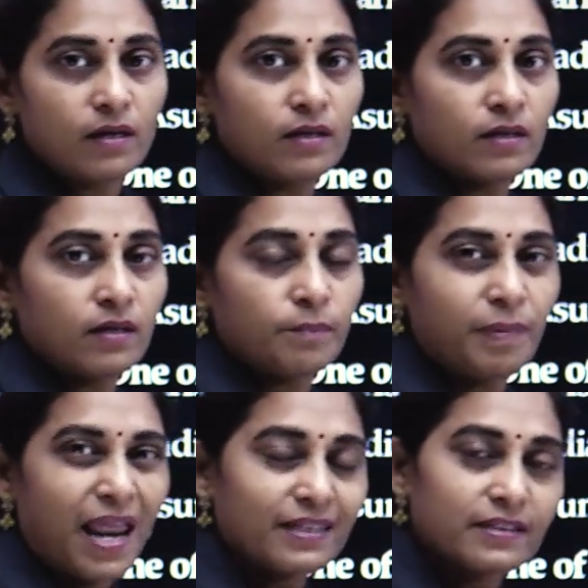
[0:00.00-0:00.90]
uh,
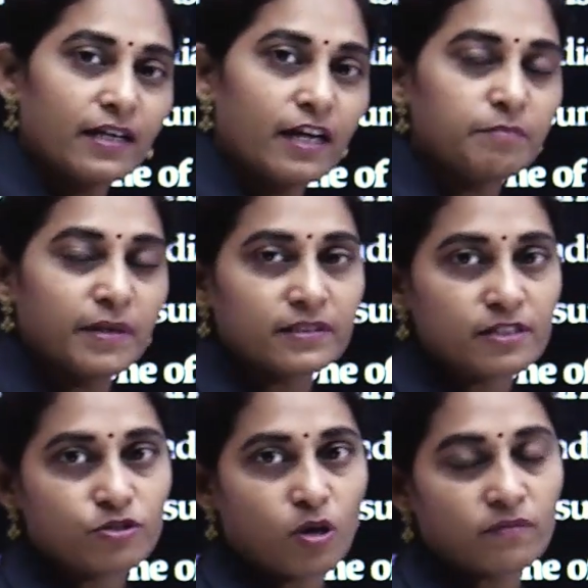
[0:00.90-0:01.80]

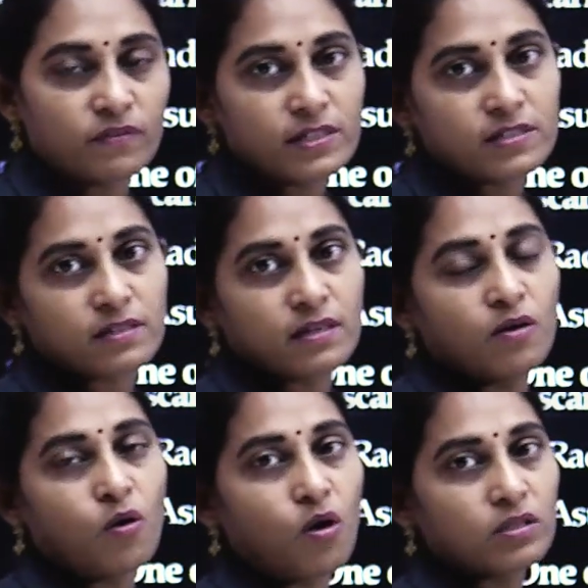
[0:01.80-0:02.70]
platyhelminthes onwards,
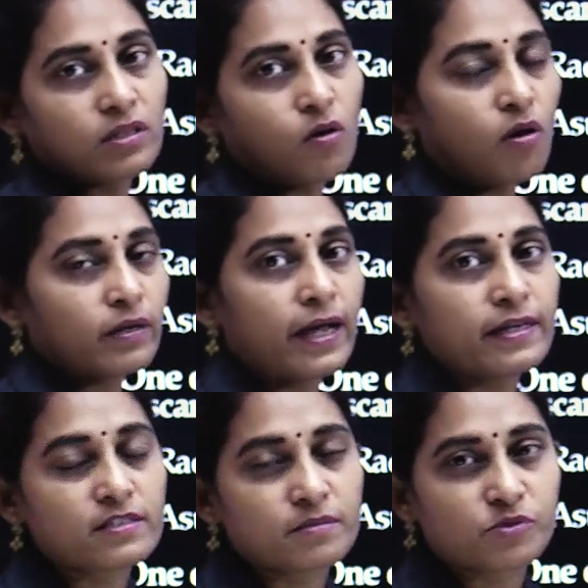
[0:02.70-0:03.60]
all the
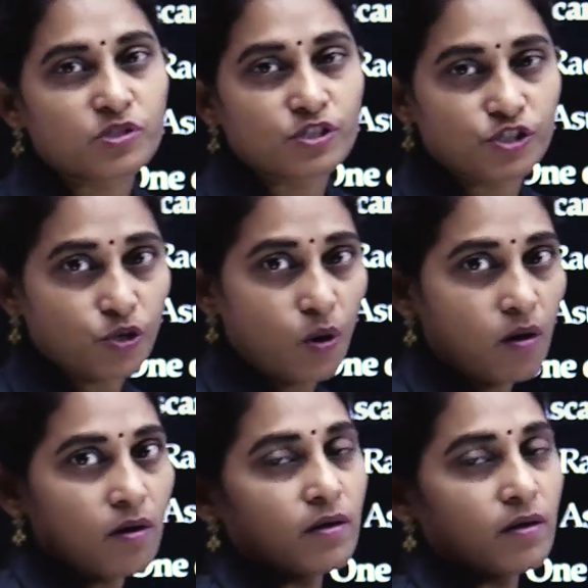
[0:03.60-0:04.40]
organisms show